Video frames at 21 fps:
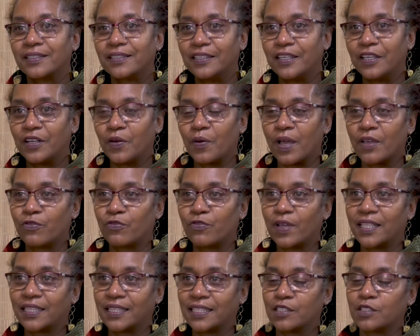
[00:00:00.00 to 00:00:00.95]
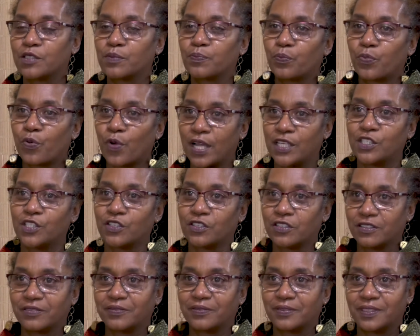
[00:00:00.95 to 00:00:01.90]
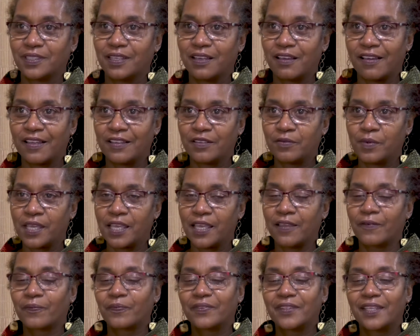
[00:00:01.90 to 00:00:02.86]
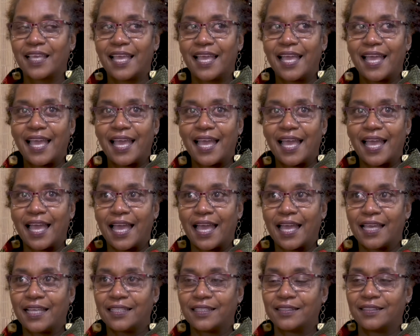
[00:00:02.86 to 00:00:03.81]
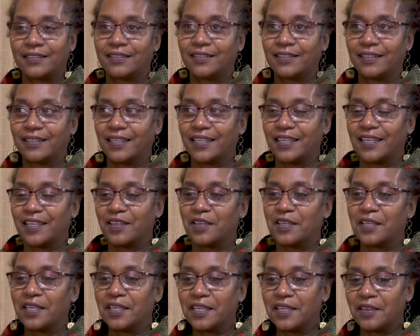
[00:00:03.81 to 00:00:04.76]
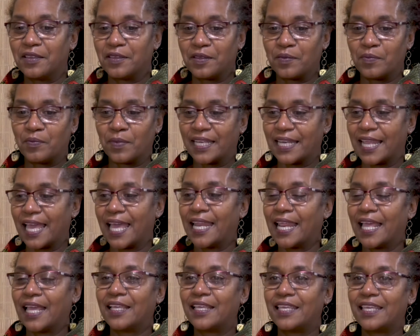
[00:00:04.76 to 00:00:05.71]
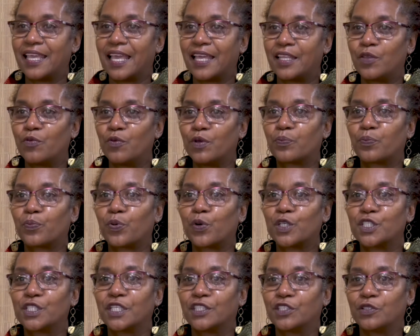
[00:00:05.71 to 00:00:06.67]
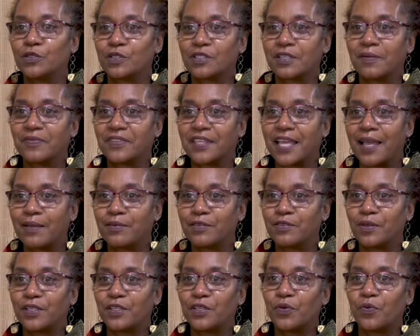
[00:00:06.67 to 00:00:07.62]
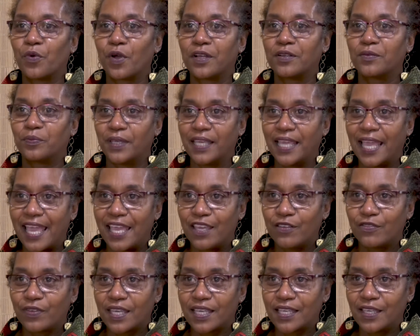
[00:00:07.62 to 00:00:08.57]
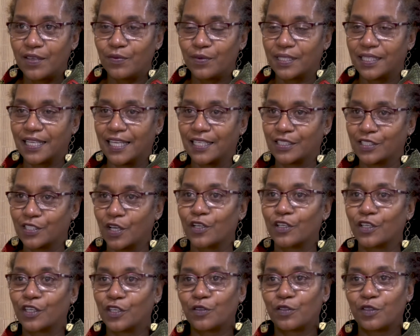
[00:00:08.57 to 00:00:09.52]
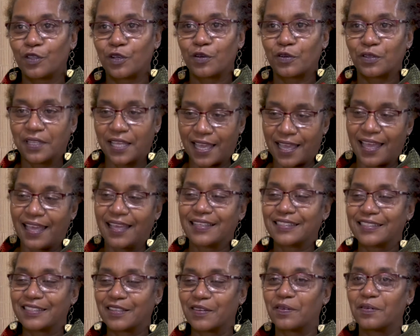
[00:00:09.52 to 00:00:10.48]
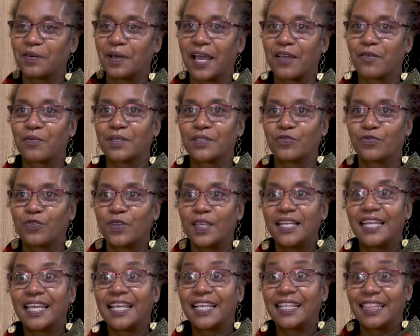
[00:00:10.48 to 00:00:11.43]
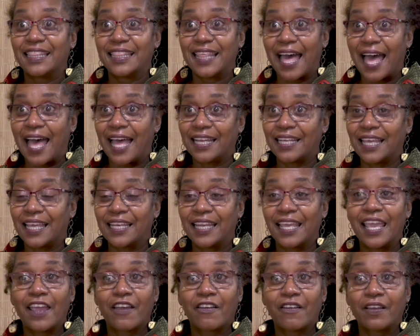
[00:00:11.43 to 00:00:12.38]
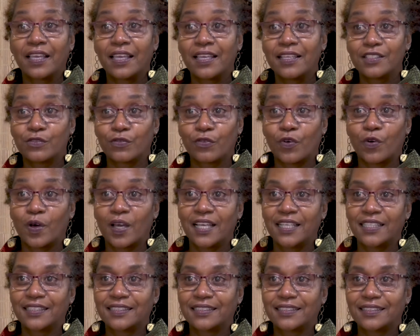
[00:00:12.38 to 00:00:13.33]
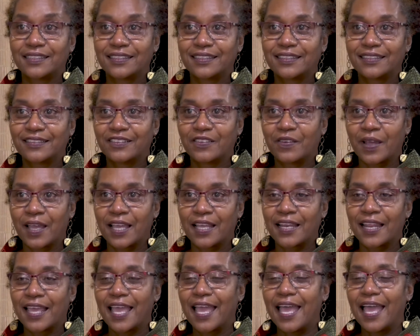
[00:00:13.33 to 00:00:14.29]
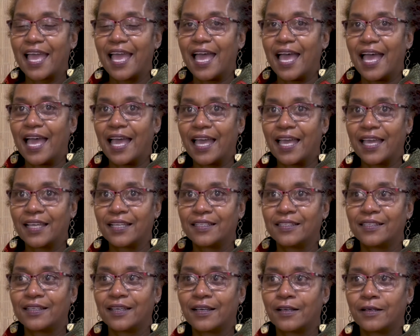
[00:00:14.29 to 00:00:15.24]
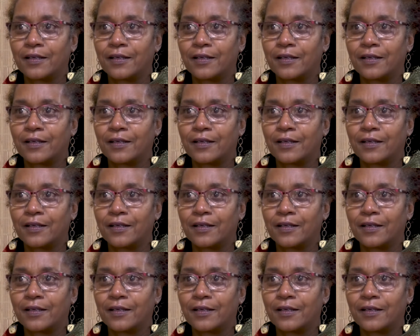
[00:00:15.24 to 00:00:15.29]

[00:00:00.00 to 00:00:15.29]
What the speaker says: I felt this pressure on me. And my dad, he would push at you sometimes when you weren't behaving. He would like chunk you to the, so I was feeling that and hearing his voice. Right? And